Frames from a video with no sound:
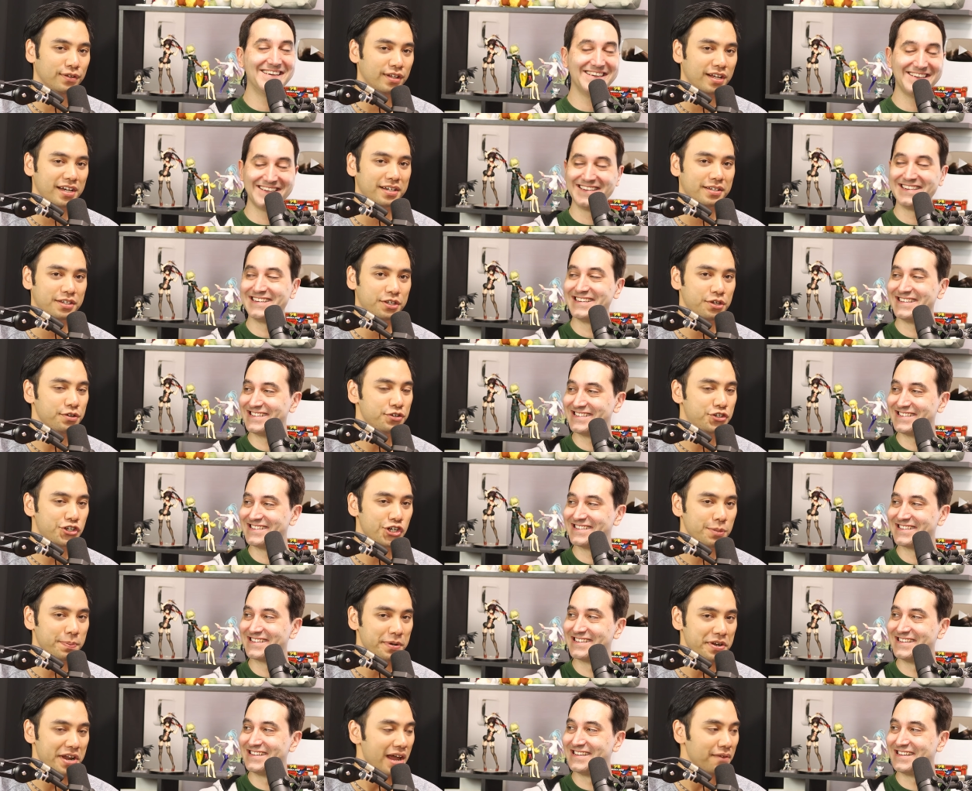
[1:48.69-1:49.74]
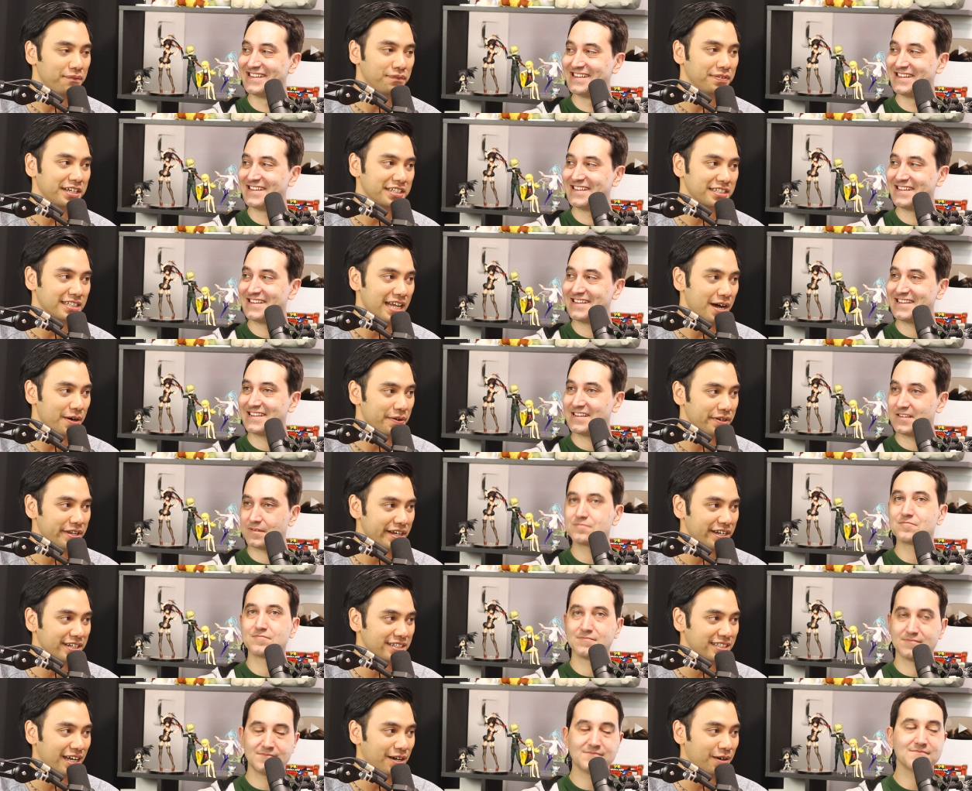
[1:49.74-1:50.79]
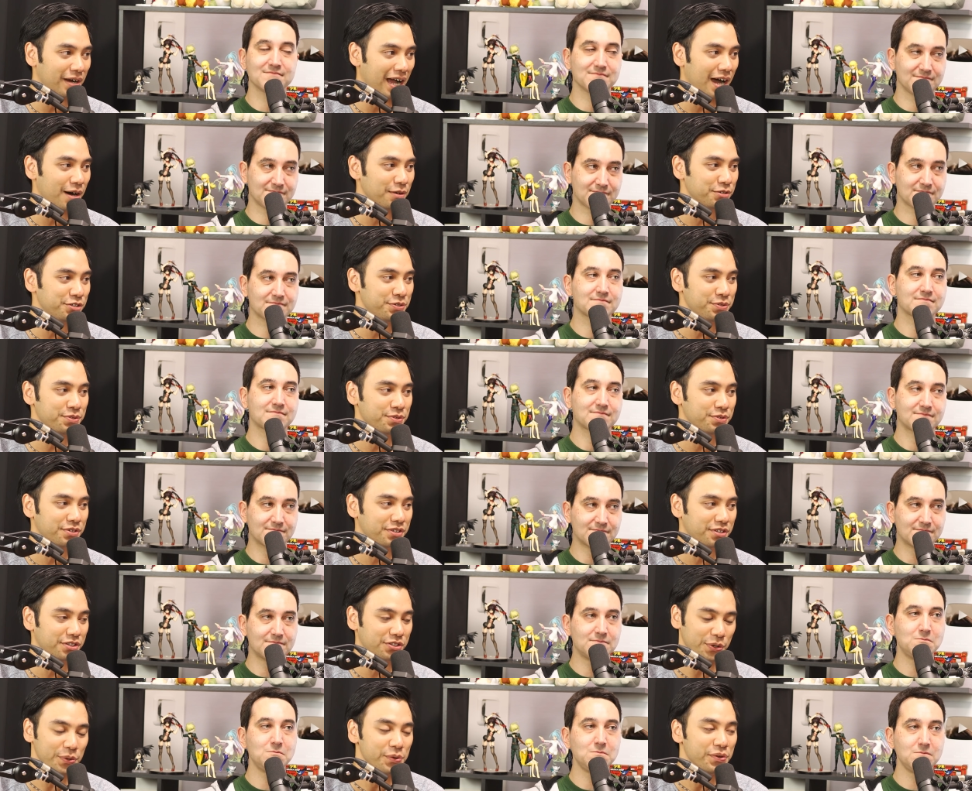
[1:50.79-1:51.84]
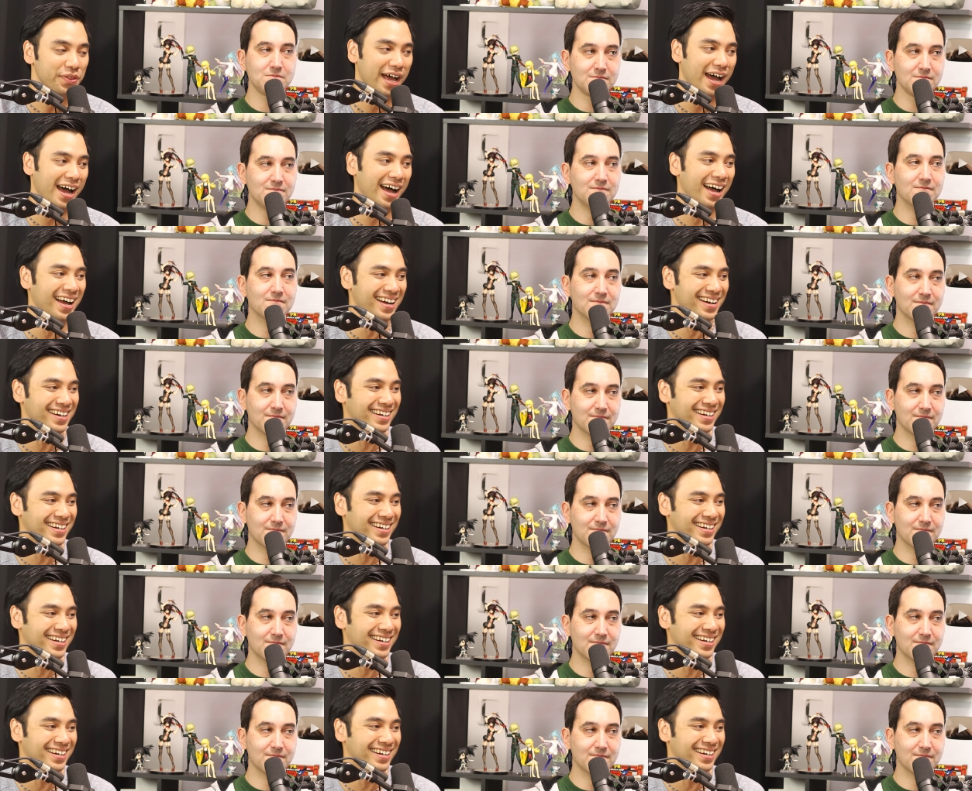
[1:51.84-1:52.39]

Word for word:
Speaker 1: for like YouTube and Netflix nowadays. Yeah. How, yeah. how do you do that?